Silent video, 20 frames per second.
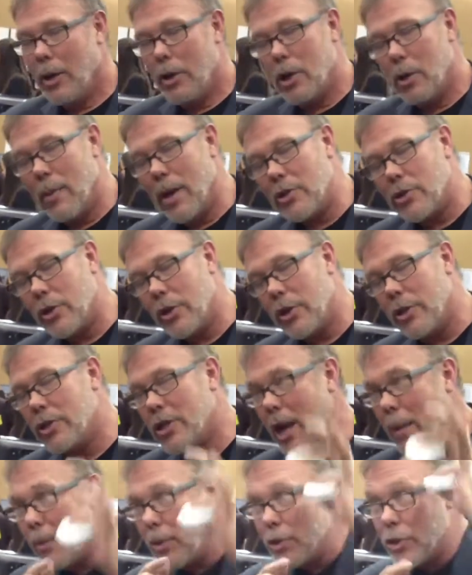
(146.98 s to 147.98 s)
You're measuring your
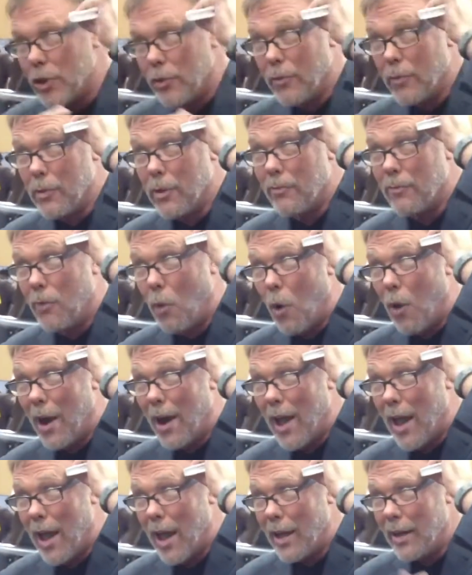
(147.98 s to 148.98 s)
temperature from the
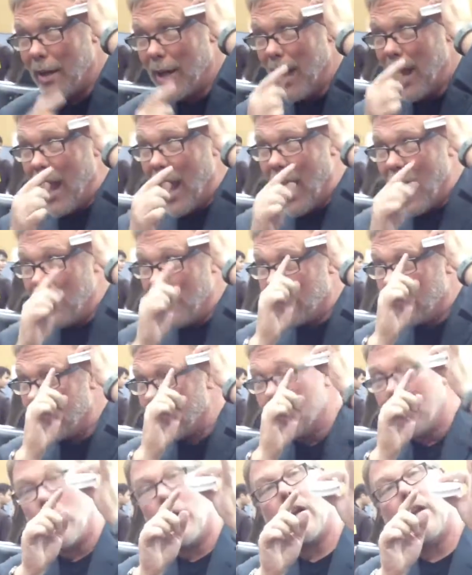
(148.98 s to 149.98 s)
forehead, and there's a
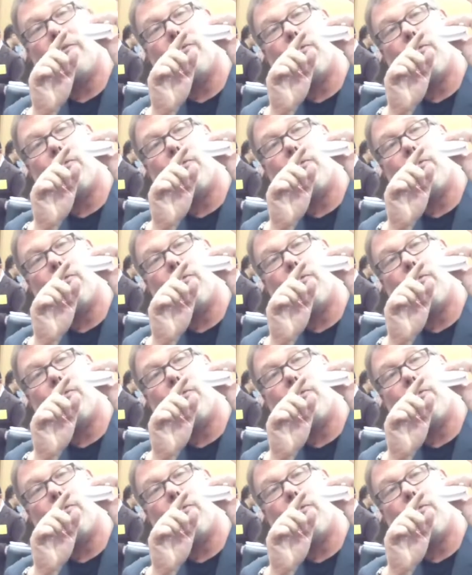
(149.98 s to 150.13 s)
circuit